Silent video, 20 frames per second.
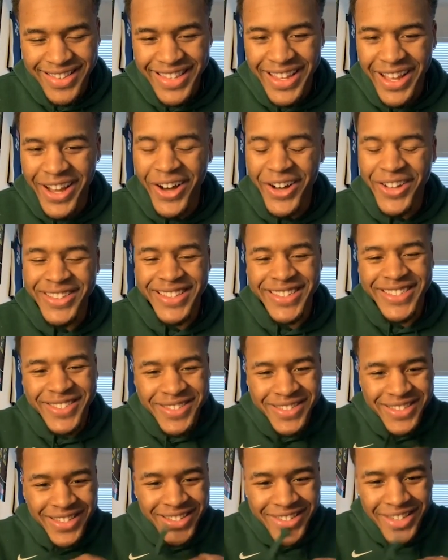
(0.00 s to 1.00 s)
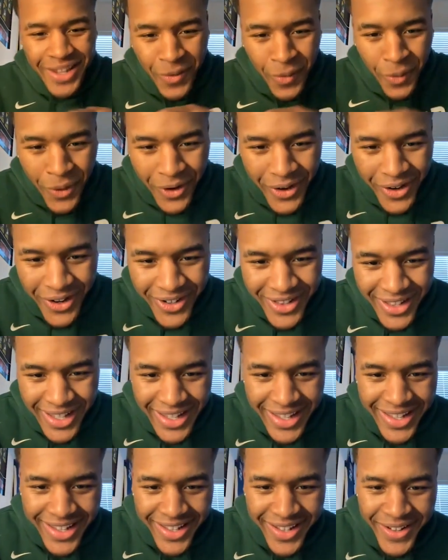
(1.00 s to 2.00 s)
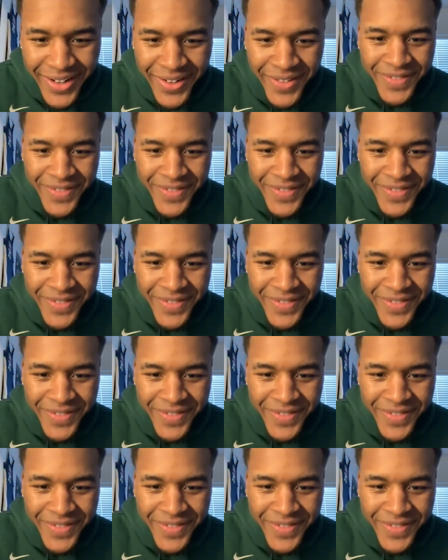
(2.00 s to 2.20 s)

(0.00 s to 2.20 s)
No, there's like water, like